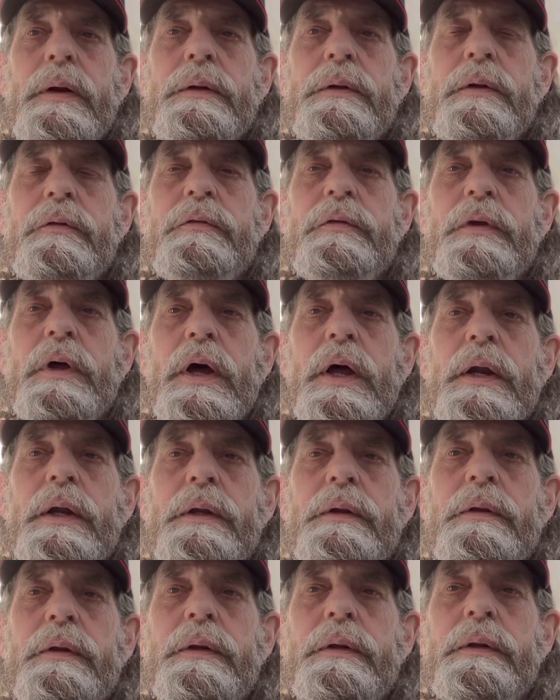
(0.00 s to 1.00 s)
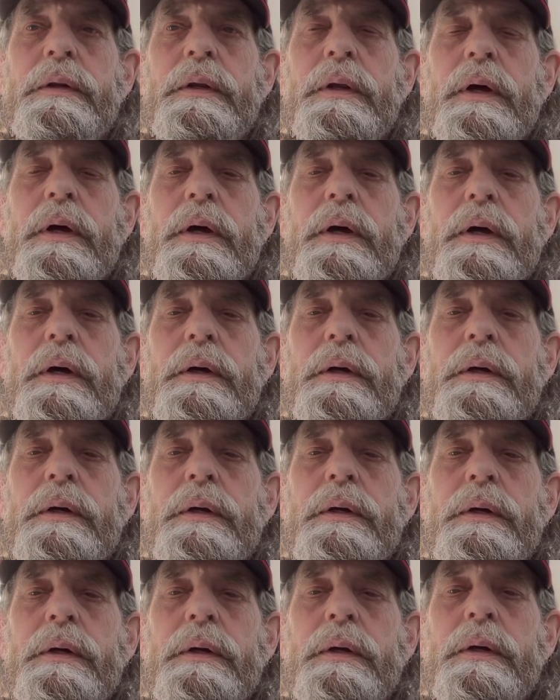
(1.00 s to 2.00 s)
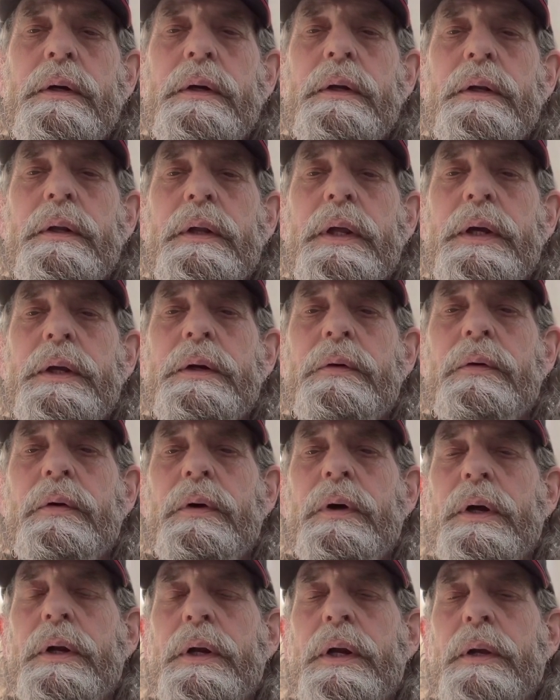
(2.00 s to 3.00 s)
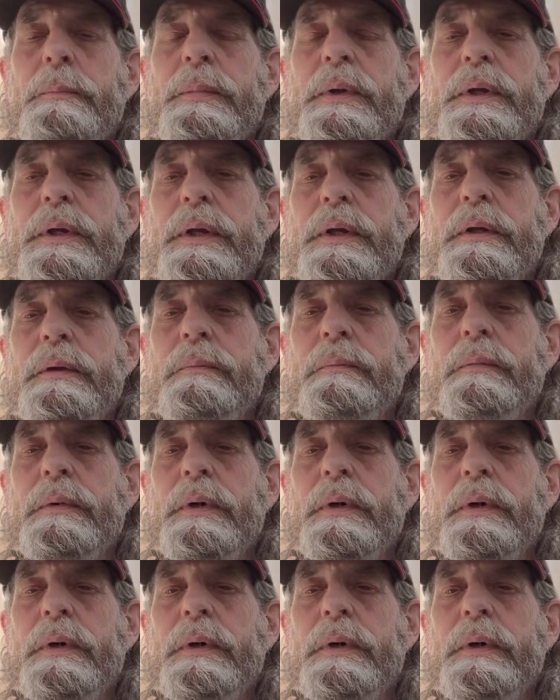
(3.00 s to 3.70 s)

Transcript: decided that uh, later on I became,